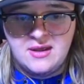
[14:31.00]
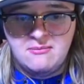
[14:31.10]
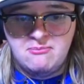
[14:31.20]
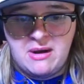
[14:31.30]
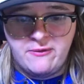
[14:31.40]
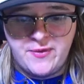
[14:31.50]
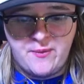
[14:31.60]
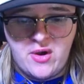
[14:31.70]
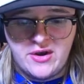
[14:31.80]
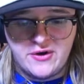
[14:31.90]
melt the
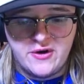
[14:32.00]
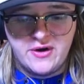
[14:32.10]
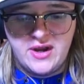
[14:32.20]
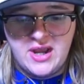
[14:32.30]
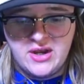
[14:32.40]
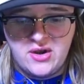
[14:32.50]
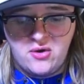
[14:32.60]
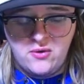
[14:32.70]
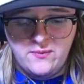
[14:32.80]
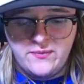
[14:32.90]
water, and
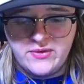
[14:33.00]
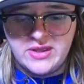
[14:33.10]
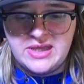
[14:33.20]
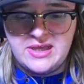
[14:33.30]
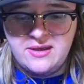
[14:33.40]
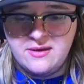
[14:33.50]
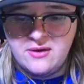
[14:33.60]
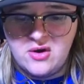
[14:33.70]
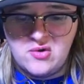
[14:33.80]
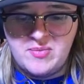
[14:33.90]
hopefully
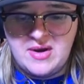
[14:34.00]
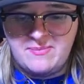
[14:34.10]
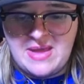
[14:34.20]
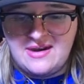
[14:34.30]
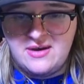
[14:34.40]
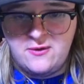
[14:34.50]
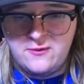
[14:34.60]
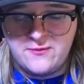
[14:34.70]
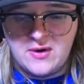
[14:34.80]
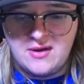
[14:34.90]
open up that
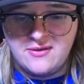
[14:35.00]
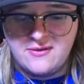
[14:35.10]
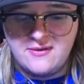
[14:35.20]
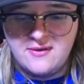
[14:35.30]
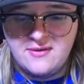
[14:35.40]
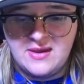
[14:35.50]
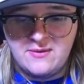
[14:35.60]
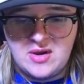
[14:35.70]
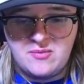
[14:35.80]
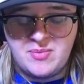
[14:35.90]
node for us. There
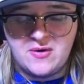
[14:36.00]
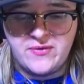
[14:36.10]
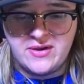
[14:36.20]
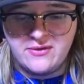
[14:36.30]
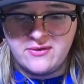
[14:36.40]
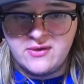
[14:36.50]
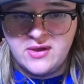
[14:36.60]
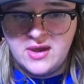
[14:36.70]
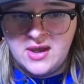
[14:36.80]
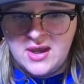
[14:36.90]
we go, perfect.
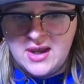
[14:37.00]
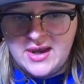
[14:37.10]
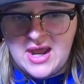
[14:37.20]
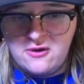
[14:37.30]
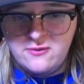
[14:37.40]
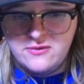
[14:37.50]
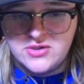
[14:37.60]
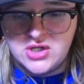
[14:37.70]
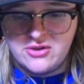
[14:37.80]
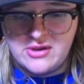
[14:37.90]
And now,
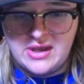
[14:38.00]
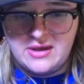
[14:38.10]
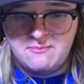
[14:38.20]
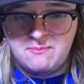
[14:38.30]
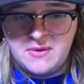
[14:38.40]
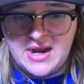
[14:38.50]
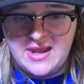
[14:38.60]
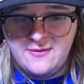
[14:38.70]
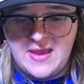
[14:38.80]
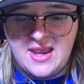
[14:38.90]
just gotta
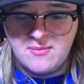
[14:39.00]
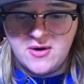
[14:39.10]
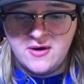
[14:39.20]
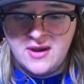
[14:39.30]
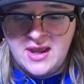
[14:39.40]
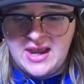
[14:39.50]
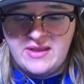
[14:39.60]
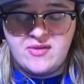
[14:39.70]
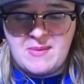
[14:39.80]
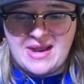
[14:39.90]
hit the hammer
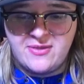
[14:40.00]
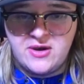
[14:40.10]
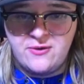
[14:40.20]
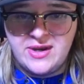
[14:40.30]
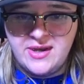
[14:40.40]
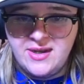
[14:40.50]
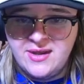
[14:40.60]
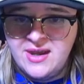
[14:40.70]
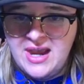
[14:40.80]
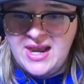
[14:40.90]
and smack the node in,
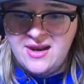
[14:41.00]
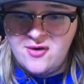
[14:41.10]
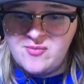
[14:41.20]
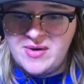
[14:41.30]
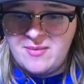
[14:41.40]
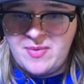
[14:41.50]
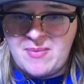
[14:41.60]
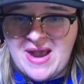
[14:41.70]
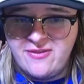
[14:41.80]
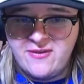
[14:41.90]
and open up the
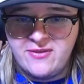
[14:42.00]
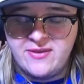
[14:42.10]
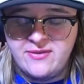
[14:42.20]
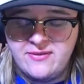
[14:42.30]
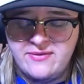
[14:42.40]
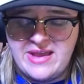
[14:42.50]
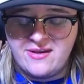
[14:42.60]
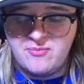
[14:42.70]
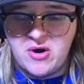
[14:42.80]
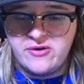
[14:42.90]
path to the
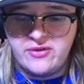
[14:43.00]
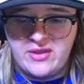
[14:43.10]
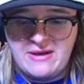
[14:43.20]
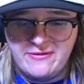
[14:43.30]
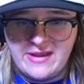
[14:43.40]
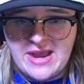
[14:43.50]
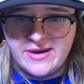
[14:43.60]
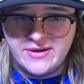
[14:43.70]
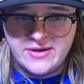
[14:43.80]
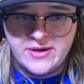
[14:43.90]
next part of the left
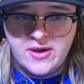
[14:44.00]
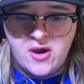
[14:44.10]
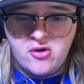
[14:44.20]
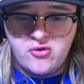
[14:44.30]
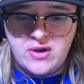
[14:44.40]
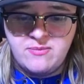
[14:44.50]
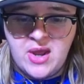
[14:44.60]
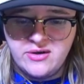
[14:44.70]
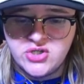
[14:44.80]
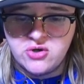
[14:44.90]
side. Although I'm
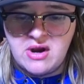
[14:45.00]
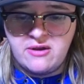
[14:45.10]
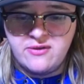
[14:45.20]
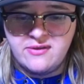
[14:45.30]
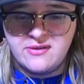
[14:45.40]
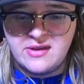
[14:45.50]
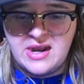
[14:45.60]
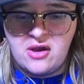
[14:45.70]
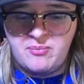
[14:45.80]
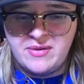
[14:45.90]
not sure how this is
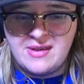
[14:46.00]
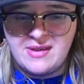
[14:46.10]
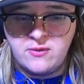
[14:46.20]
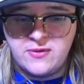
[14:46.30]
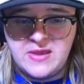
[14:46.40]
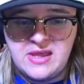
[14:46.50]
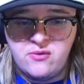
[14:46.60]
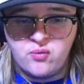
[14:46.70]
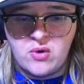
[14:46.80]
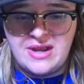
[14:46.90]
gonna help us out with
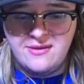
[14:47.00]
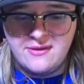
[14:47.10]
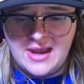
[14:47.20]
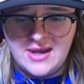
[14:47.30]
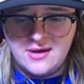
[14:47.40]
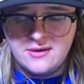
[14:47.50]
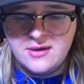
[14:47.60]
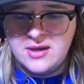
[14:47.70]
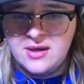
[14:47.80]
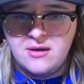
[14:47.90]
the right side,
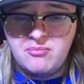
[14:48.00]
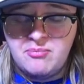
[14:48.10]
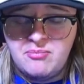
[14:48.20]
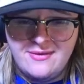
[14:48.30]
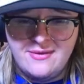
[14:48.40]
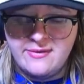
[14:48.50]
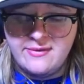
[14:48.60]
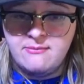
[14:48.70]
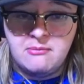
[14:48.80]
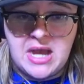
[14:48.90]
but
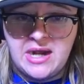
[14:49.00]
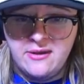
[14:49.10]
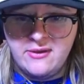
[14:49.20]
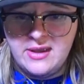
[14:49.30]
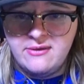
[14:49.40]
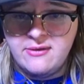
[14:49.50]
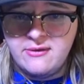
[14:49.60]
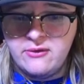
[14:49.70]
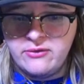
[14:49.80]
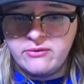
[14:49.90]
honestly, it's
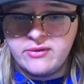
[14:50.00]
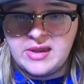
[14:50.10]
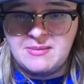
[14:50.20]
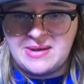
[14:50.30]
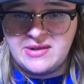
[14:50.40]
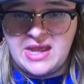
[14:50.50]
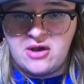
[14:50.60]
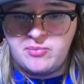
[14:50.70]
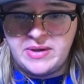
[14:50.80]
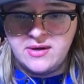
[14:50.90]
still seemingly
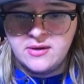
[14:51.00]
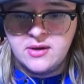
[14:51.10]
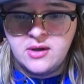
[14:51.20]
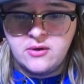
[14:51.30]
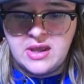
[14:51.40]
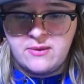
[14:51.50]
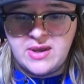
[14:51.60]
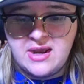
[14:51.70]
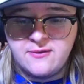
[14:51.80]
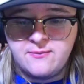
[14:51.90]
helping. Okay, we
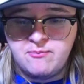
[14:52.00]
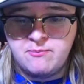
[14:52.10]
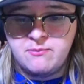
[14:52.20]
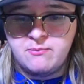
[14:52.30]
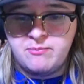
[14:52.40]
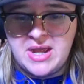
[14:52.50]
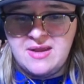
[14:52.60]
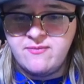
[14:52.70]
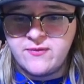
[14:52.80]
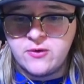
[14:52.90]
gotta
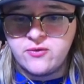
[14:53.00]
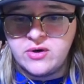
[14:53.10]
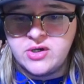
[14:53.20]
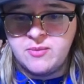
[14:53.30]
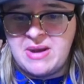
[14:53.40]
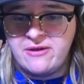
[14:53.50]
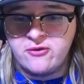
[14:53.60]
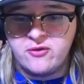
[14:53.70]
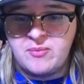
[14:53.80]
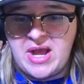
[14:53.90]
pipe further into
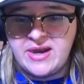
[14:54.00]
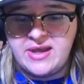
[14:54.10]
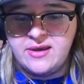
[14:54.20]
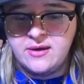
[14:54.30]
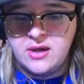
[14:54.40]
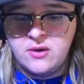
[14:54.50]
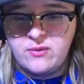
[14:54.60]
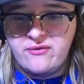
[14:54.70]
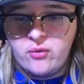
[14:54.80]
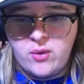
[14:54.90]
Bowser's body.
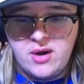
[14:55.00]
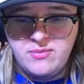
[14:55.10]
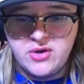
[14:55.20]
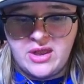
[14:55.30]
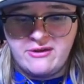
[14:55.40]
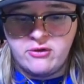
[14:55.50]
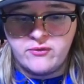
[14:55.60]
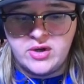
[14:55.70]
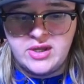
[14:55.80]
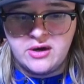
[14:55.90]
We have a 1-Up Deluxe
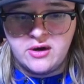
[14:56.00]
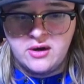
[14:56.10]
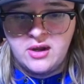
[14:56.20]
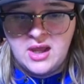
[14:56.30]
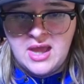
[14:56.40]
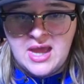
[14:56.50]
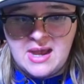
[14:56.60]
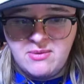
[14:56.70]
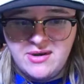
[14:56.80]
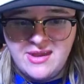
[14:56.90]
over here.
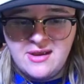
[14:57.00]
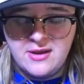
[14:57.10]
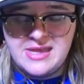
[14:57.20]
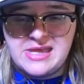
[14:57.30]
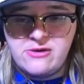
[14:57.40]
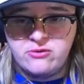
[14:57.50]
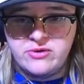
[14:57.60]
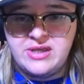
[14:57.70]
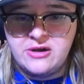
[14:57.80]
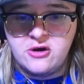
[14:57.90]
I'm going to take a
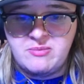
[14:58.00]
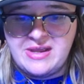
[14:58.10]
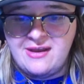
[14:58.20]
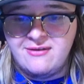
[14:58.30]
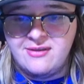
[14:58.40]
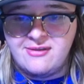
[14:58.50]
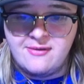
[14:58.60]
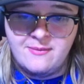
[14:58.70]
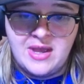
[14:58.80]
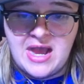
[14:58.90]
heal here
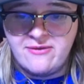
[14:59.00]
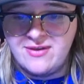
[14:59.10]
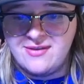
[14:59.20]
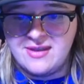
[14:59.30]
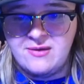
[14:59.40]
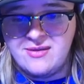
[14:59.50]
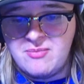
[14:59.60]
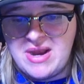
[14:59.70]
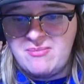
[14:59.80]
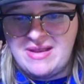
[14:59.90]
because obviously it's
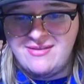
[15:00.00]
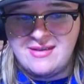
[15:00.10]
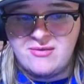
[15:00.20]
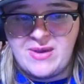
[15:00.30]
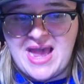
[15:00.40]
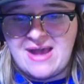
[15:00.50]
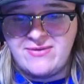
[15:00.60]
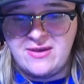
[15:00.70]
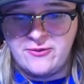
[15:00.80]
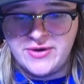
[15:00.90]
been a bit since we have
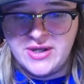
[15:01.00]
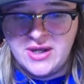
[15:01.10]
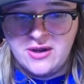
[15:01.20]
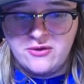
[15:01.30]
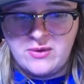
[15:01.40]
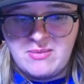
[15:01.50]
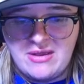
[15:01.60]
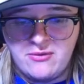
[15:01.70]
healed, so we might as